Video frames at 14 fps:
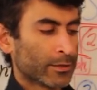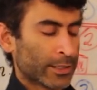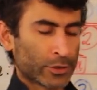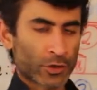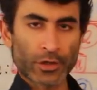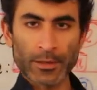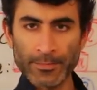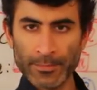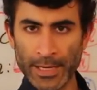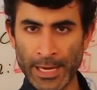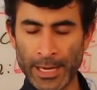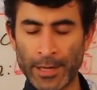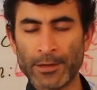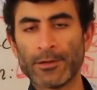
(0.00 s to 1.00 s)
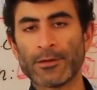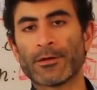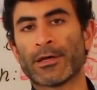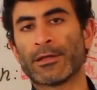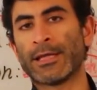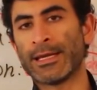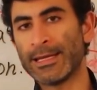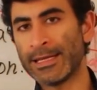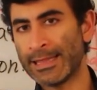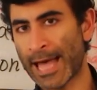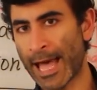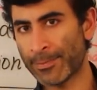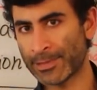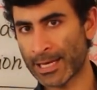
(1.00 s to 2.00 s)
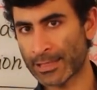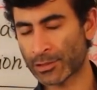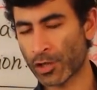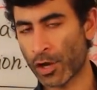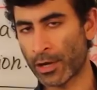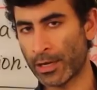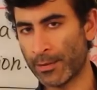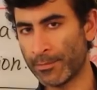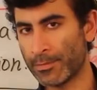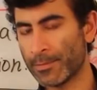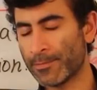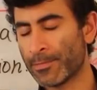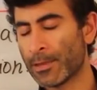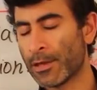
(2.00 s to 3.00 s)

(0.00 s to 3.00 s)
They took him in, they did lab tests on him,